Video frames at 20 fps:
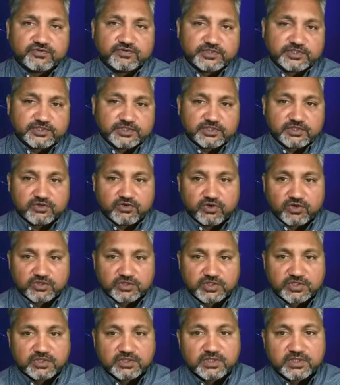which is in
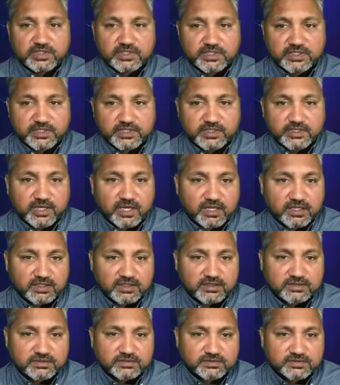northern
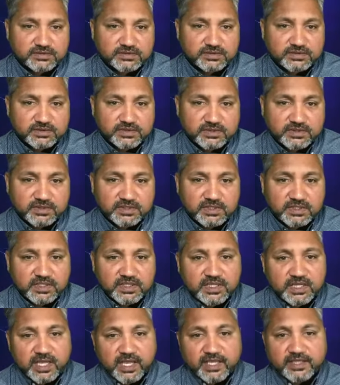Iraq.
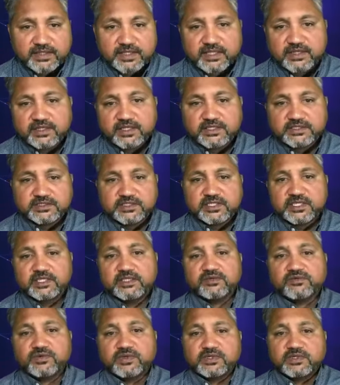And then there is
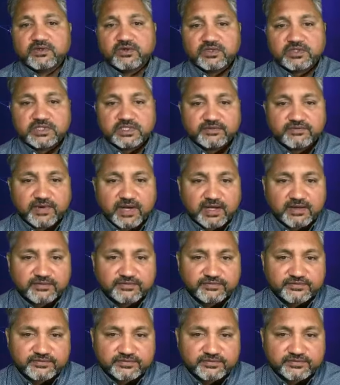another one called Tivaf,